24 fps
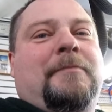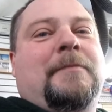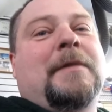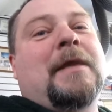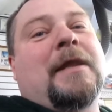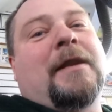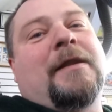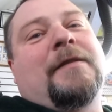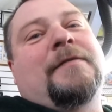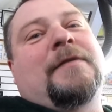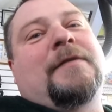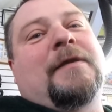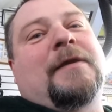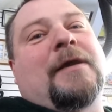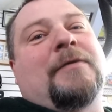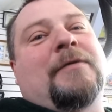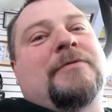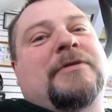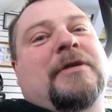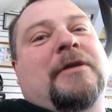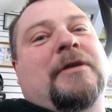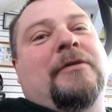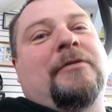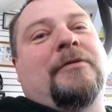You didn't think I
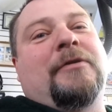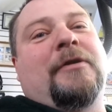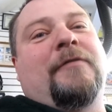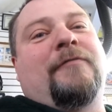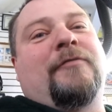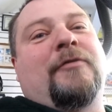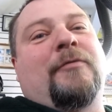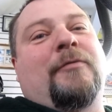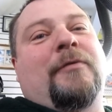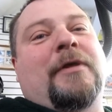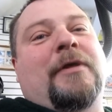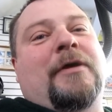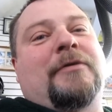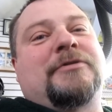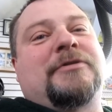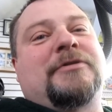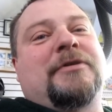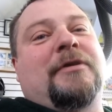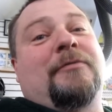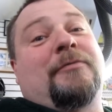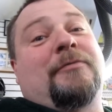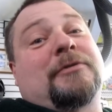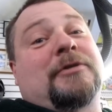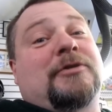was going to leave you without
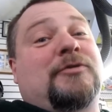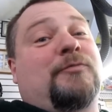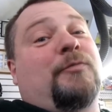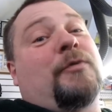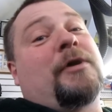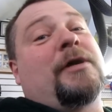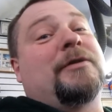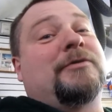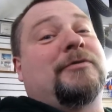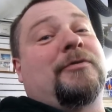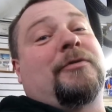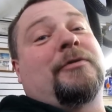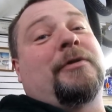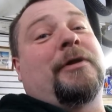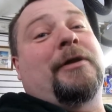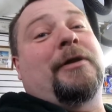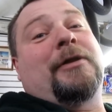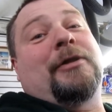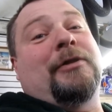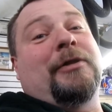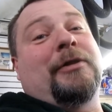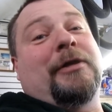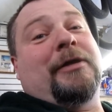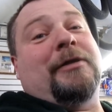seeing what the splines look like
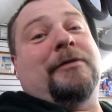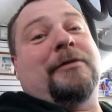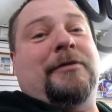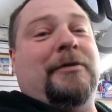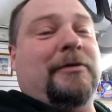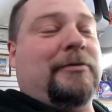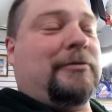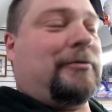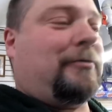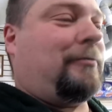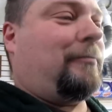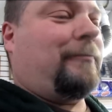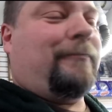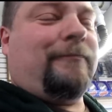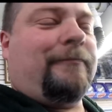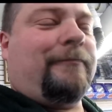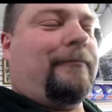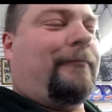clean, did you?